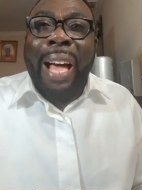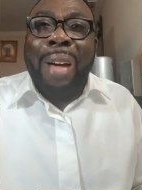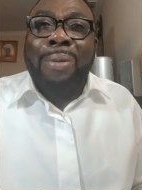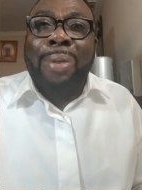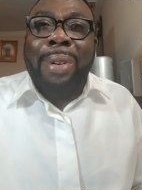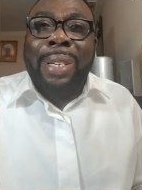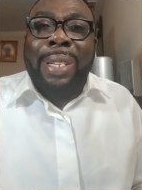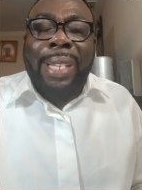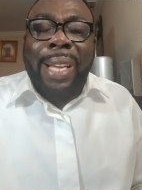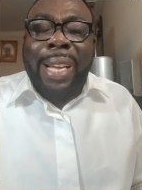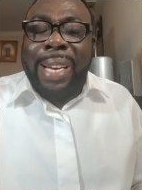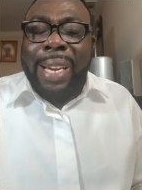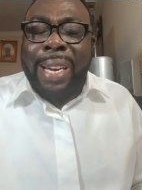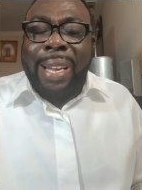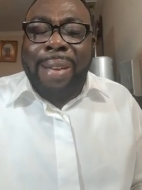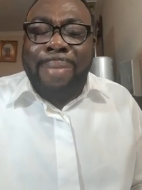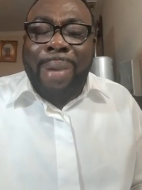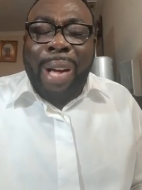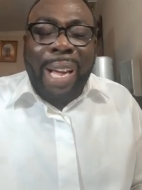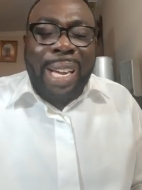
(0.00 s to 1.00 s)
I was telling
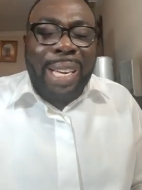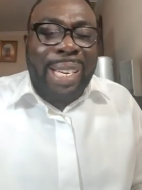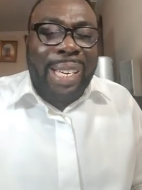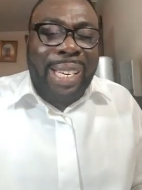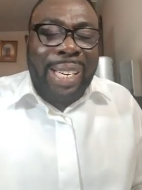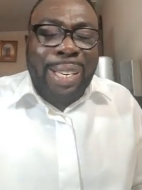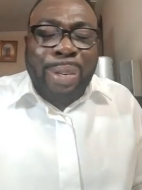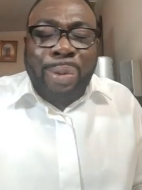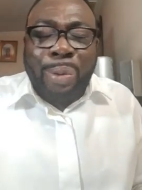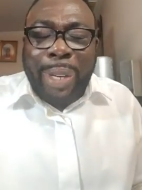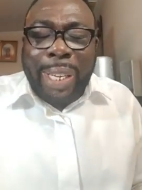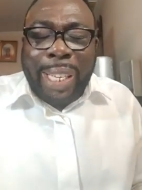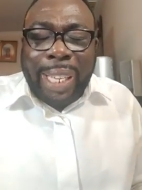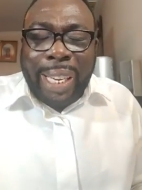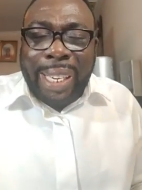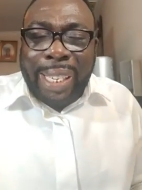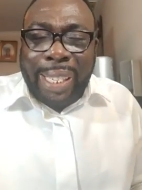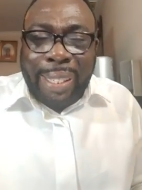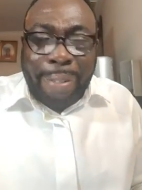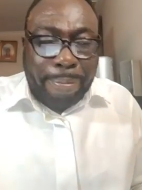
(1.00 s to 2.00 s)
a man this
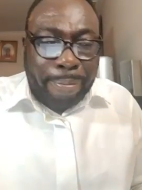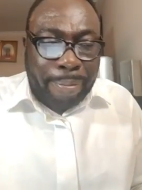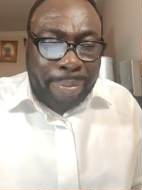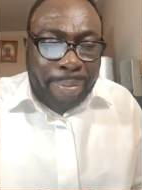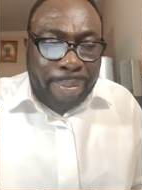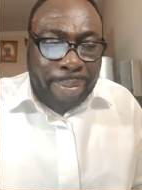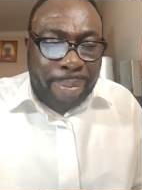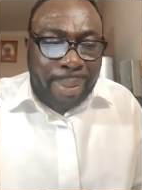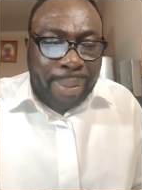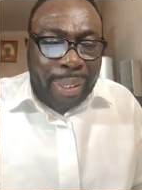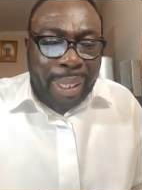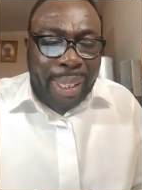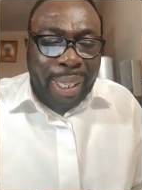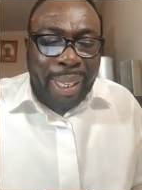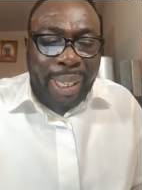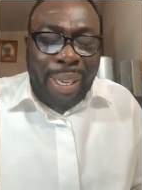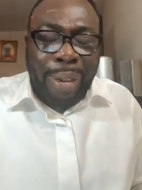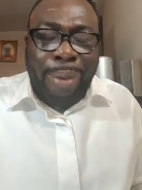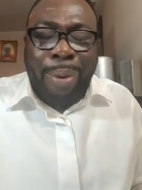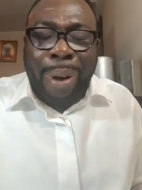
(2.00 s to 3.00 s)
weekend,
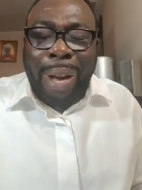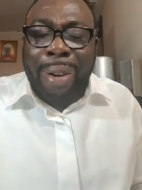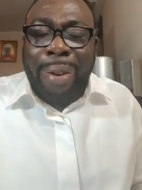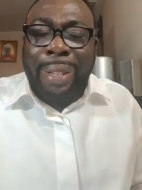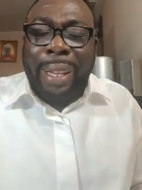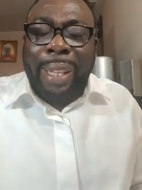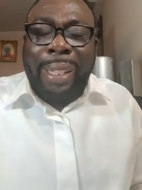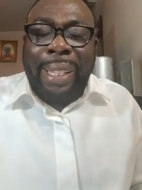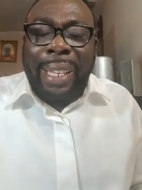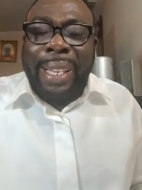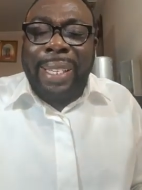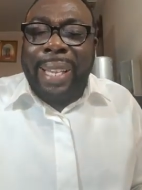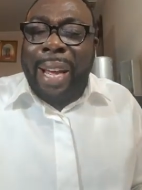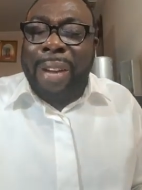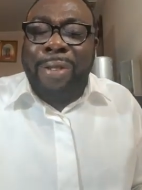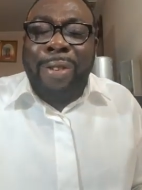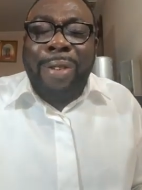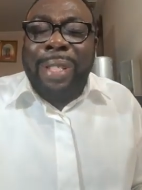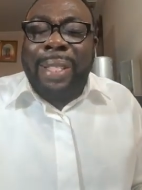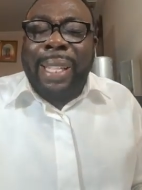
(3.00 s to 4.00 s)
say one of the things I
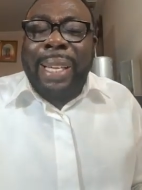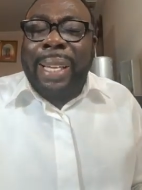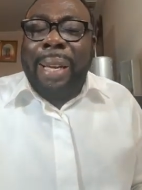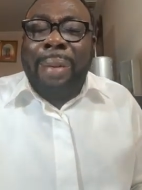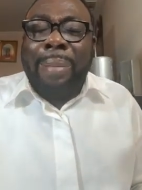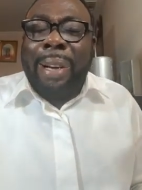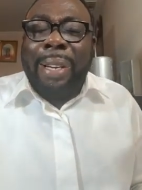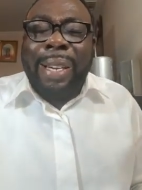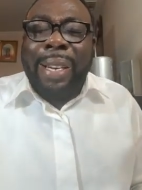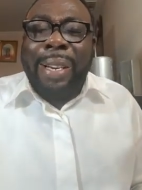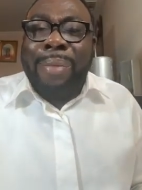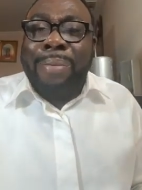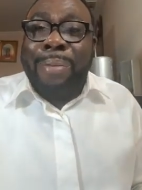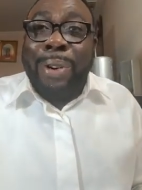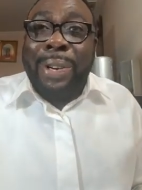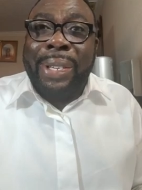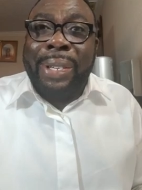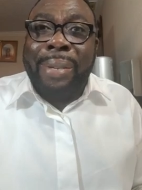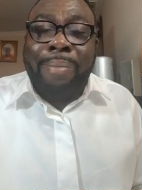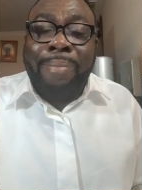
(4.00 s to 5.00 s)
don't think about
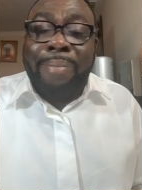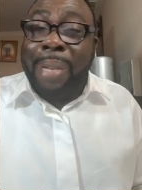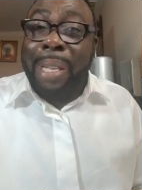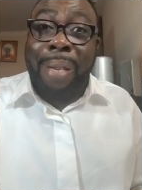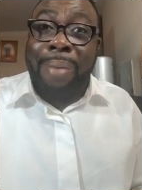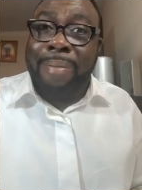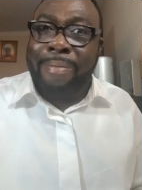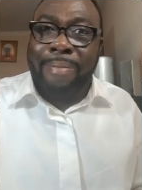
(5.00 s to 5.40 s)
anybody. Me,